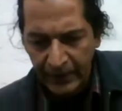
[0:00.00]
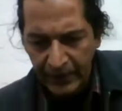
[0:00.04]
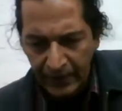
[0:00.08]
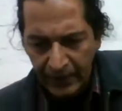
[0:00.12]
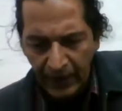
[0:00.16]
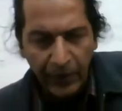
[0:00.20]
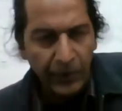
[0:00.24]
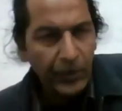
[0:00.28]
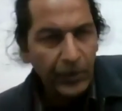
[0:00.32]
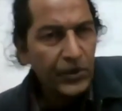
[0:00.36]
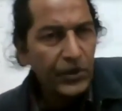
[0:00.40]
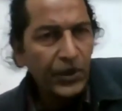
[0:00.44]

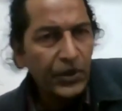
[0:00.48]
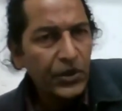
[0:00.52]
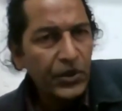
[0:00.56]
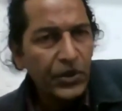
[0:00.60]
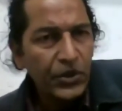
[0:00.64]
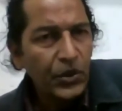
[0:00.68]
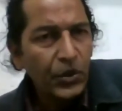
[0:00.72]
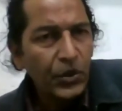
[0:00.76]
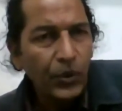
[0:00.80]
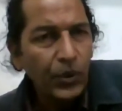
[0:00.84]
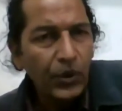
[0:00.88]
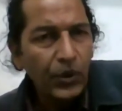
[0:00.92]
I was not
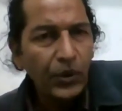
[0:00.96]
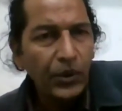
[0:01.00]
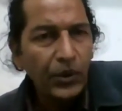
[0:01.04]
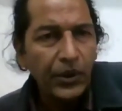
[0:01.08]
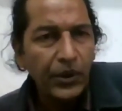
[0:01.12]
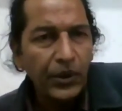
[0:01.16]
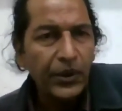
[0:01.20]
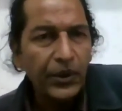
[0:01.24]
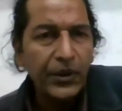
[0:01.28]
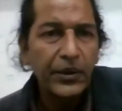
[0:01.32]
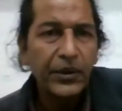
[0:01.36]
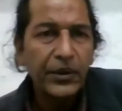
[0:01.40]
schooled